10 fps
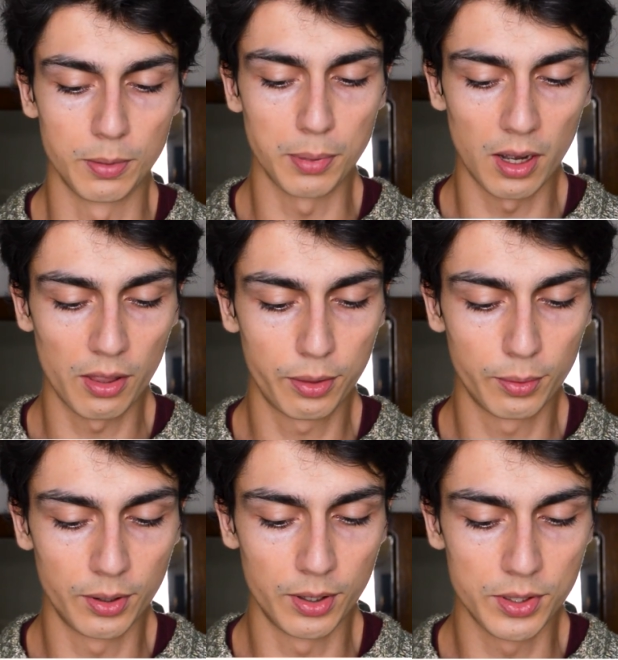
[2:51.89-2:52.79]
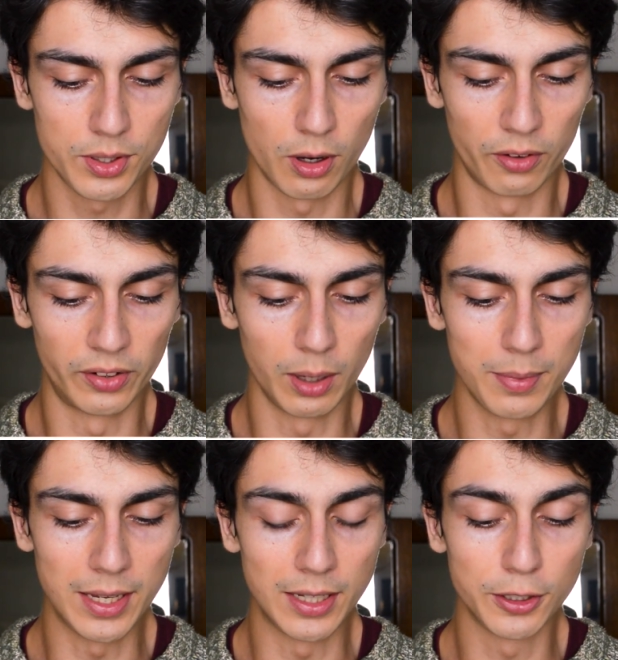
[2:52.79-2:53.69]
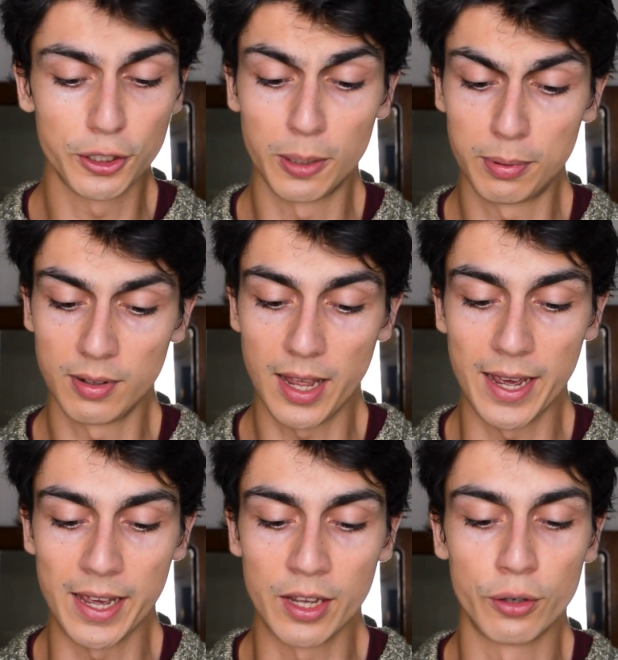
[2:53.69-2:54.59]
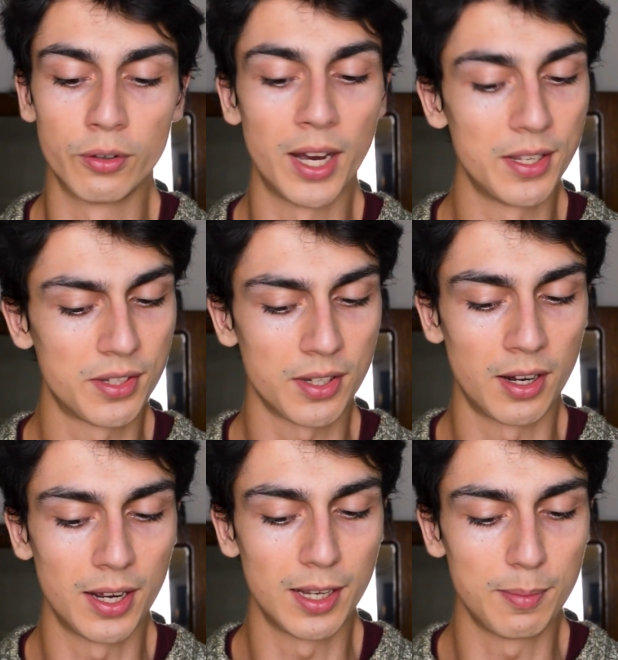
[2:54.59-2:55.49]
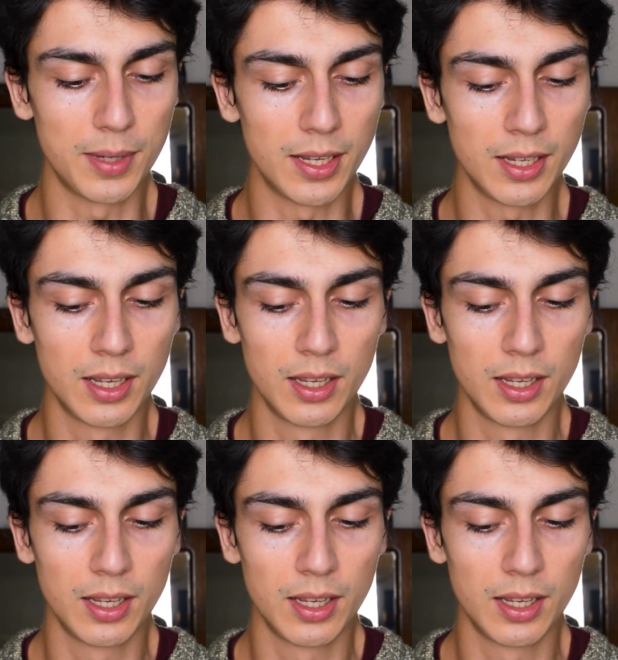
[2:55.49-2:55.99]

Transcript: The Bath was offering me triple A or A-star A-B